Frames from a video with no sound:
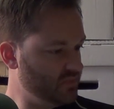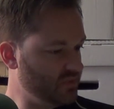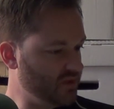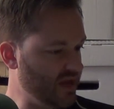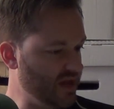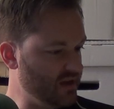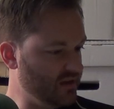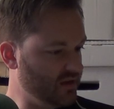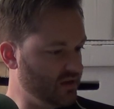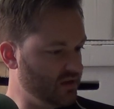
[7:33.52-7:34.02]

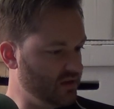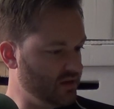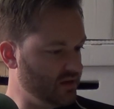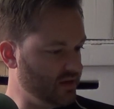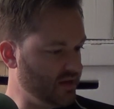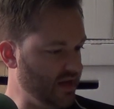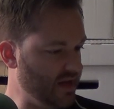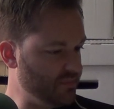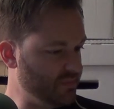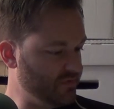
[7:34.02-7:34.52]

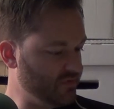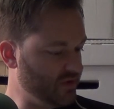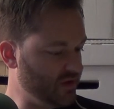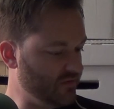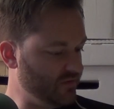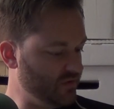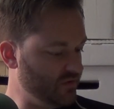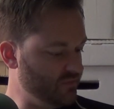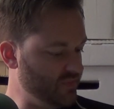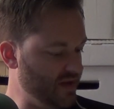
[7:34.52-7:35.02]
Copy of the
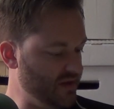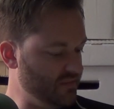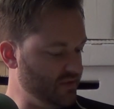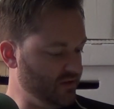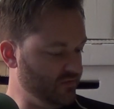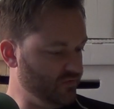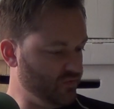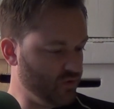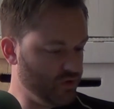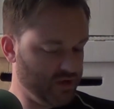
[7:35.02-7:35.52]
cover of
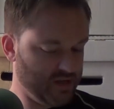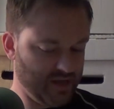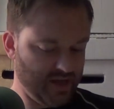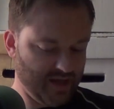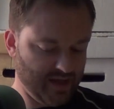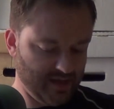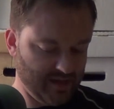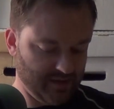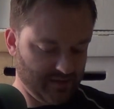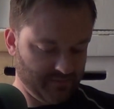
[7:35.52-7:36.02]
Batman
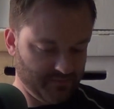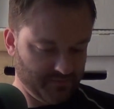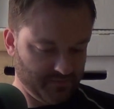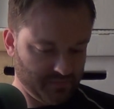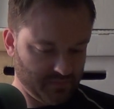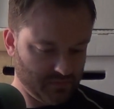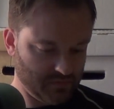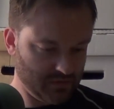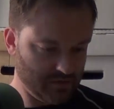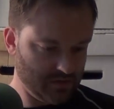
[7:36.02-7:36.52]
48. And
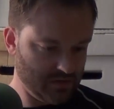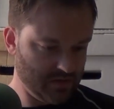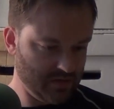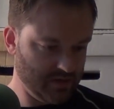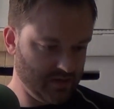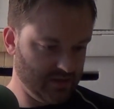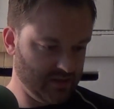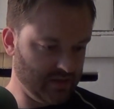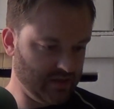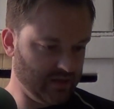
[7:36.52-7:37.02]

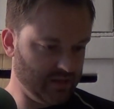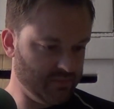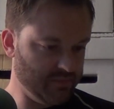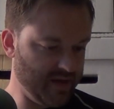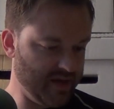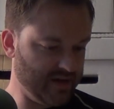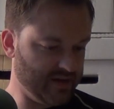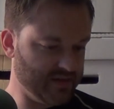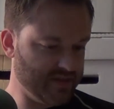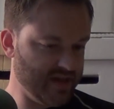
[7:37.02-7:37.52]
then on the
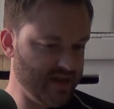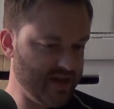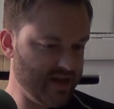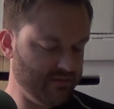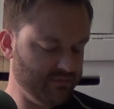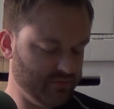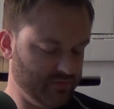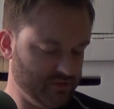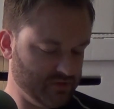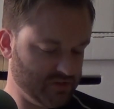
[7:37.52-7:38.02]
back of
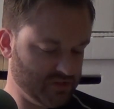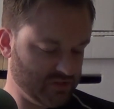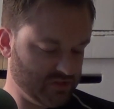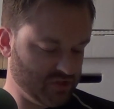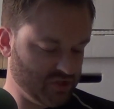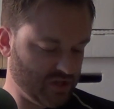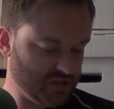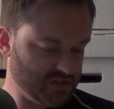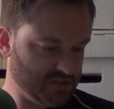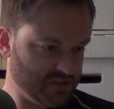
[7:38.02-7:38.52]
that, there's
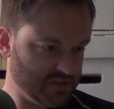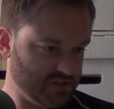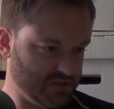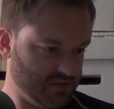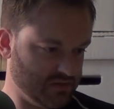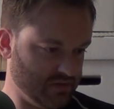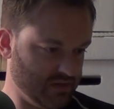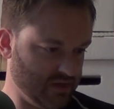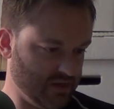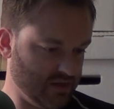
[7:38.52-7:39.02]
the
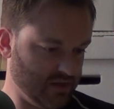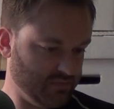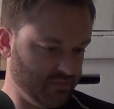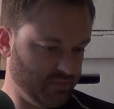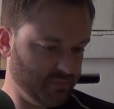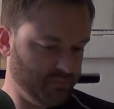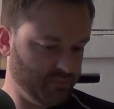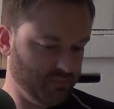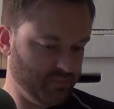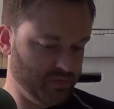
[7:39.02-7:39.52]
Justice,
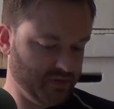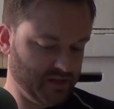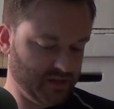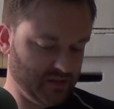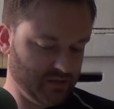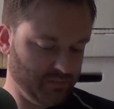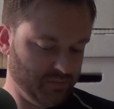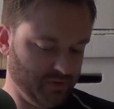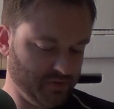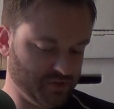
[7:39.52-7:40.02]
like a
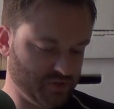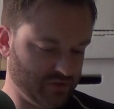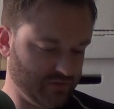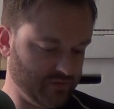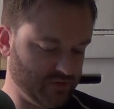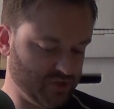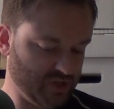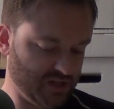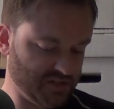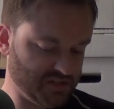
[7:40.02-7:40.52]
little poster
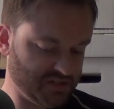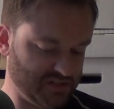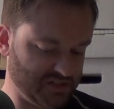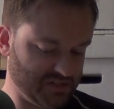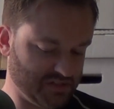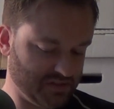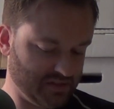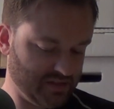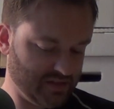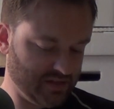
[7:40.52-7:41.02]
of the
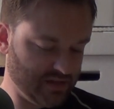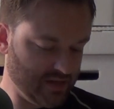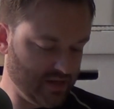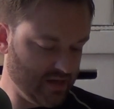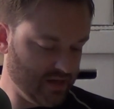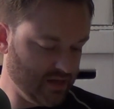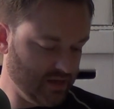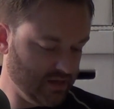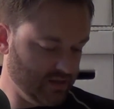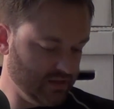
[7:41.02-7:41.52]
Justice League.
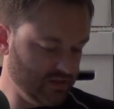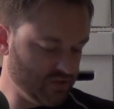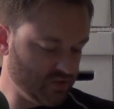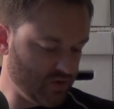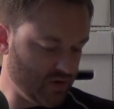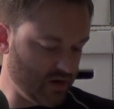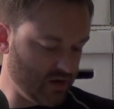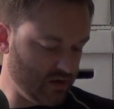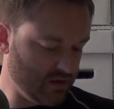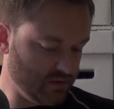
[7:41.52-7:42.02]
And these
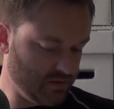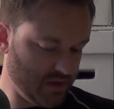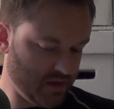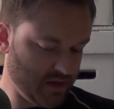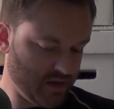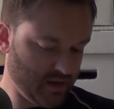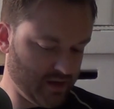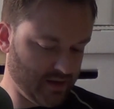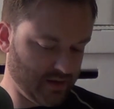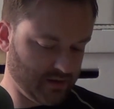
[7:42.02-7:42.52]
are
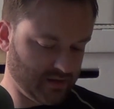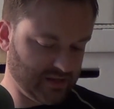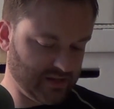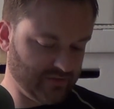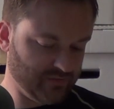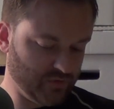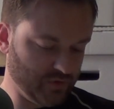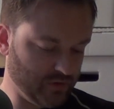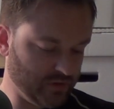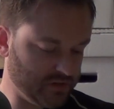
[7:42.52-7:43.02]
all
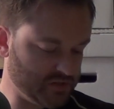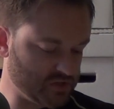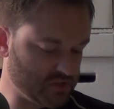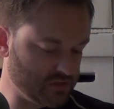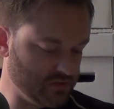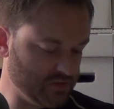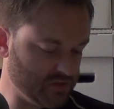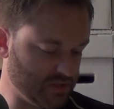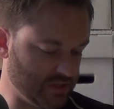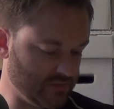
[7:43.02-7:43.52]
Geek Fuel
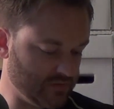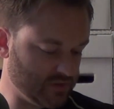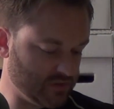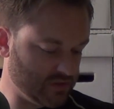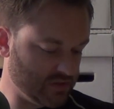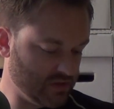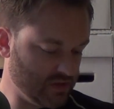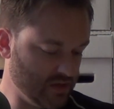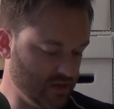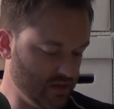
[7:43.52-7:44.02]

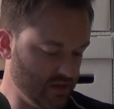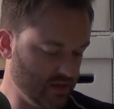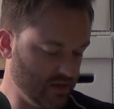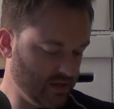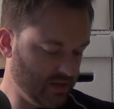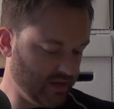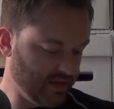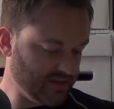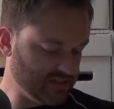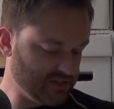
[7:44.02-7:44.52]
exclusives.
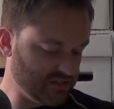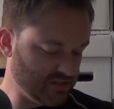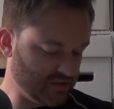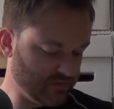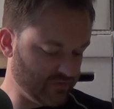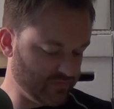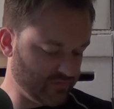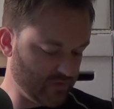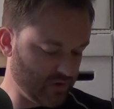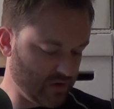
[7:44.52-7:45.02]
I guess these
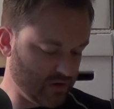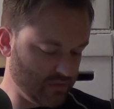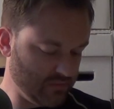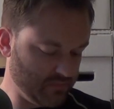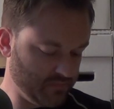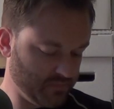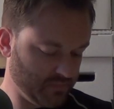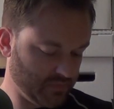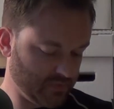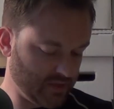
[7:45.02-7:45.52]
are
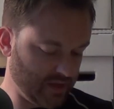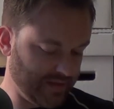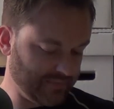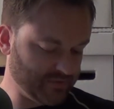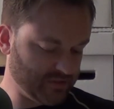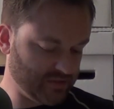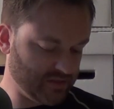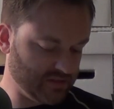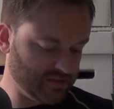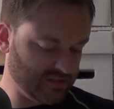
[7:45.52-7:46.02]
from,
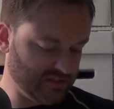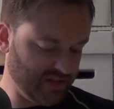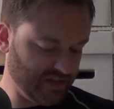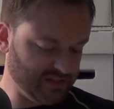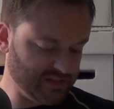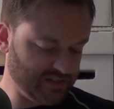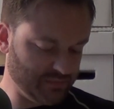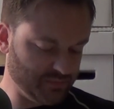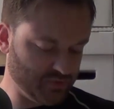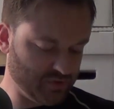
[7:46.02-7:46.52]
this is
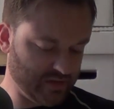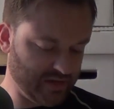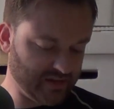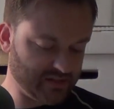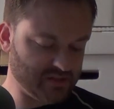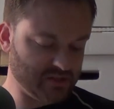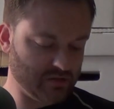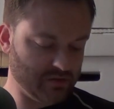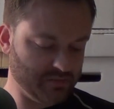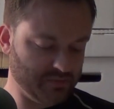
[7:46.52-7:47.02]

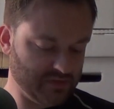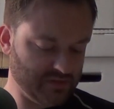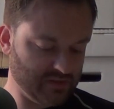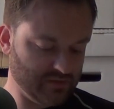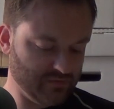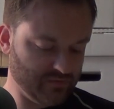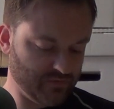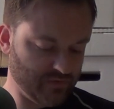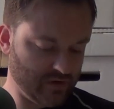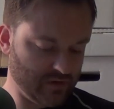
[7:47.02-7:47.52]

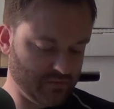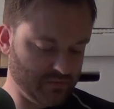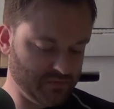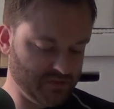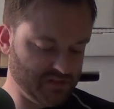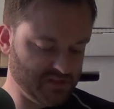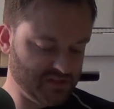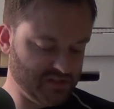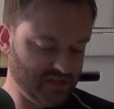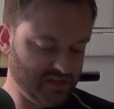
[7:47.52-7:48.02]
excerpted from
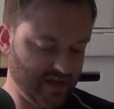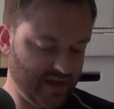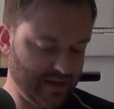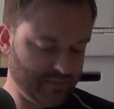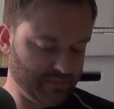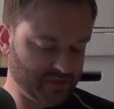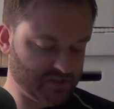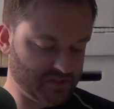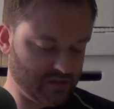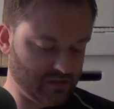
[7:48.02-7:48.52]
DC
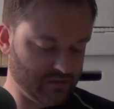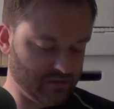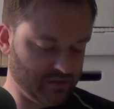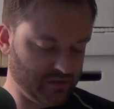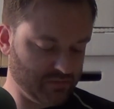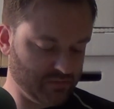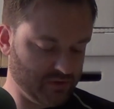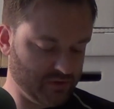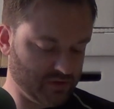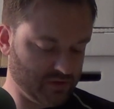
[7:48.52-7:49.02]
Comics
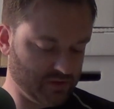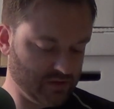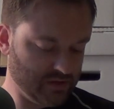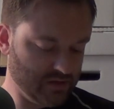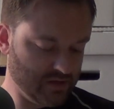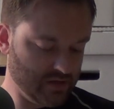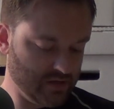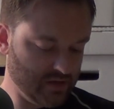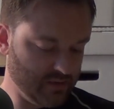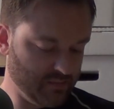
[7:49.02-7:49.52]
coloring book
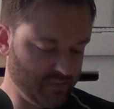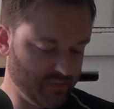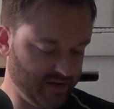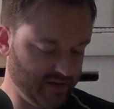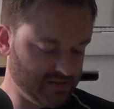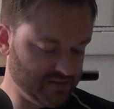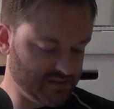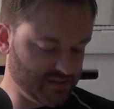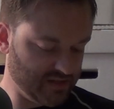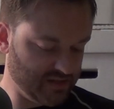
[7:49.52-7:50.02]
by
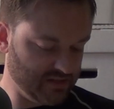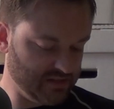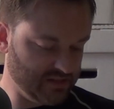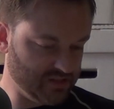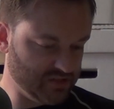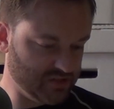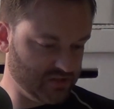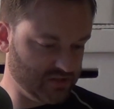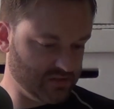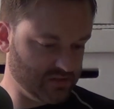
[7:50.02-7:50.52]
Insight
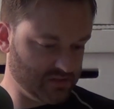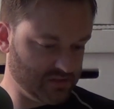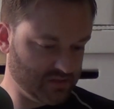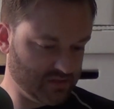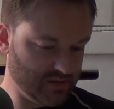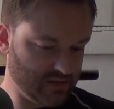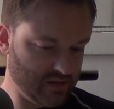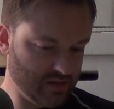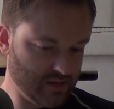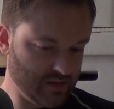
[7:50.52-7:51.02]
Editions.
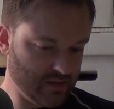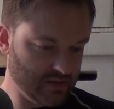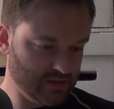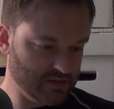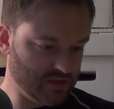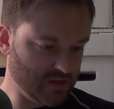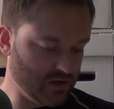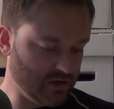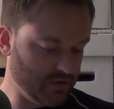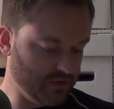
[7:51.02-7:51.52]

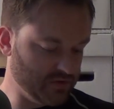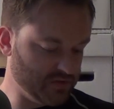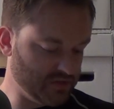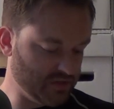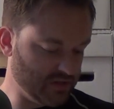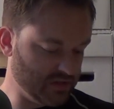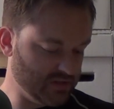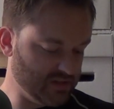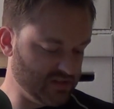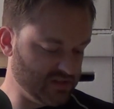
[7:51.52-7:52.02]
So there's
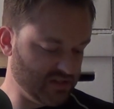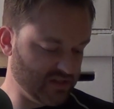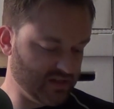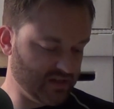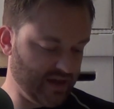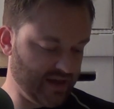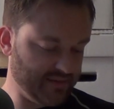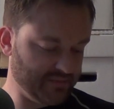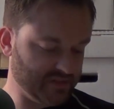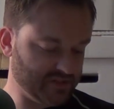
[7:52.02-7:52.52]
a DC
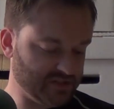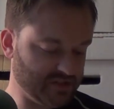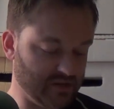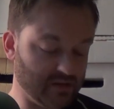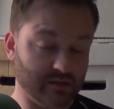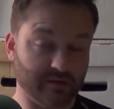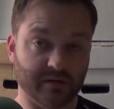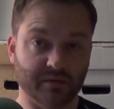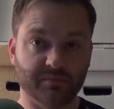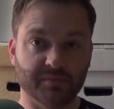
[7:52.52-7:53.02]
Comics
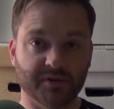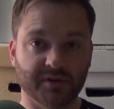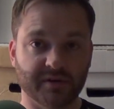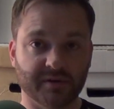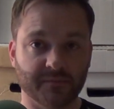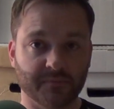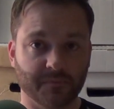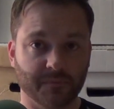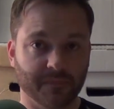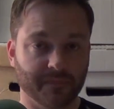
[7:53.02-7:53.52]
coloring
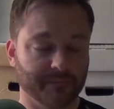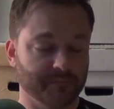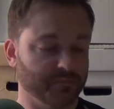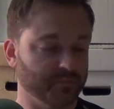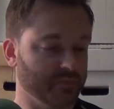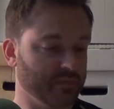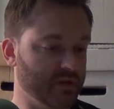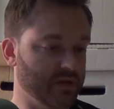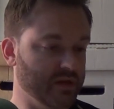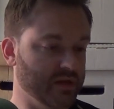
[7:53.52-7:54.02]
book
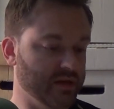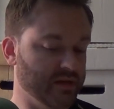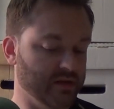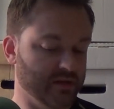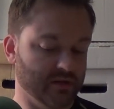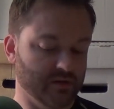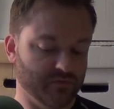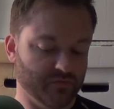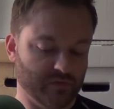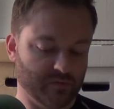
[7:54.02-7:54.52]

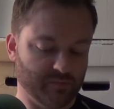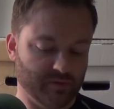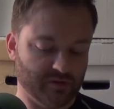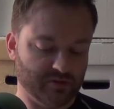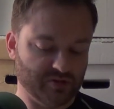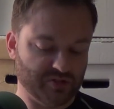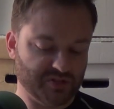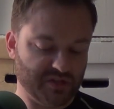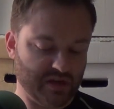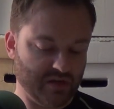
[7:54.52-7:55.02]
for
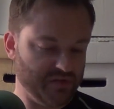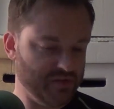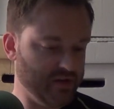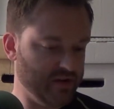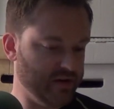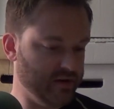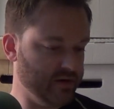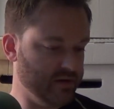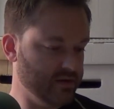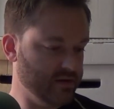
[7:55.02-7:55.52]
purchase out
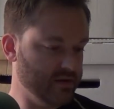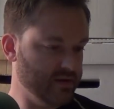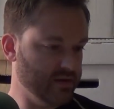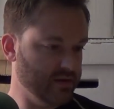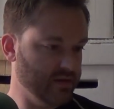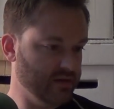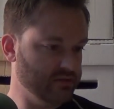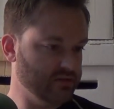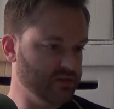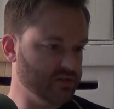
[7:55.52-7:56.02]
there,
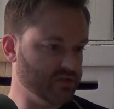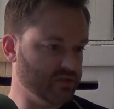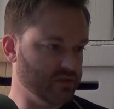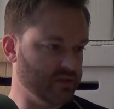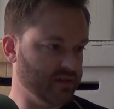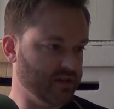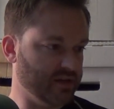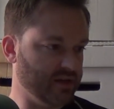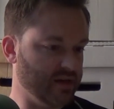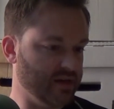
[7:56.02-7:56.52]
and these are
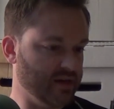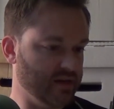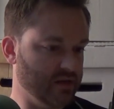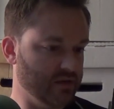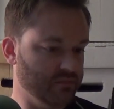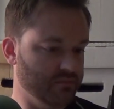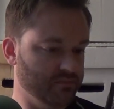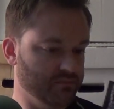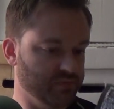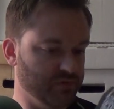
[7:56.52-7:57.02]
like
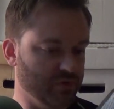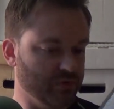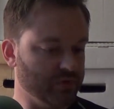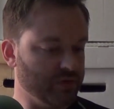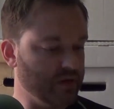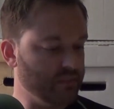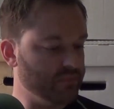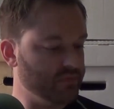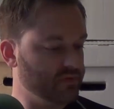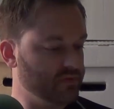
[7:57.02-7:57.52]
blown
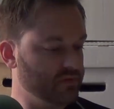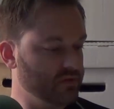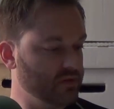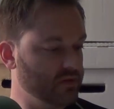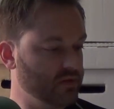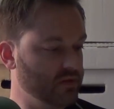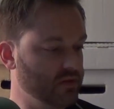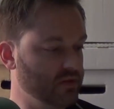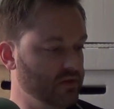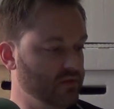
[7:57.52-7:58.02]
up
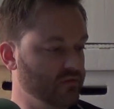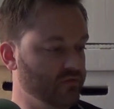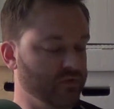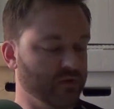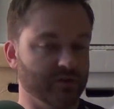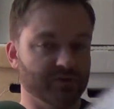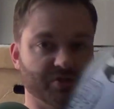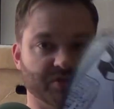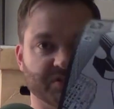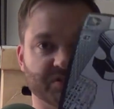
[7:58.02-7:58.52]

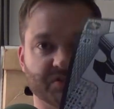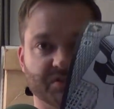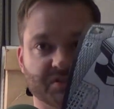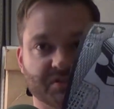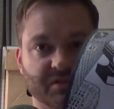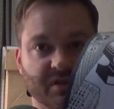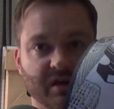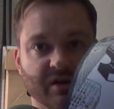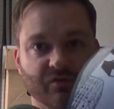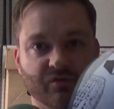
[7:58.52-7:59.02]

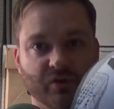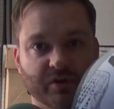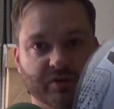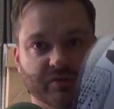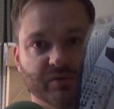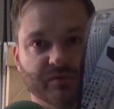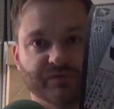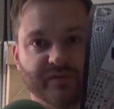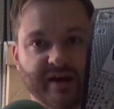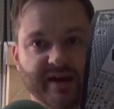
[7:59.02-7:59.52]
versions of what you
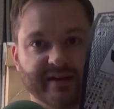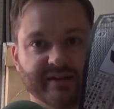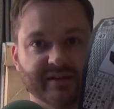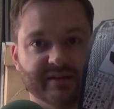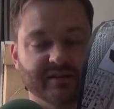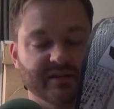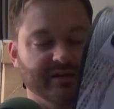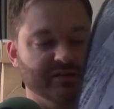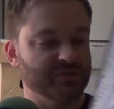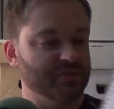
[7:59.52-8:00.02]
would find
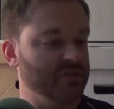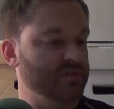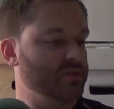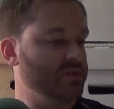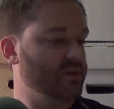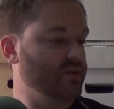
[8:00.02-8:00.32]
in there, so that you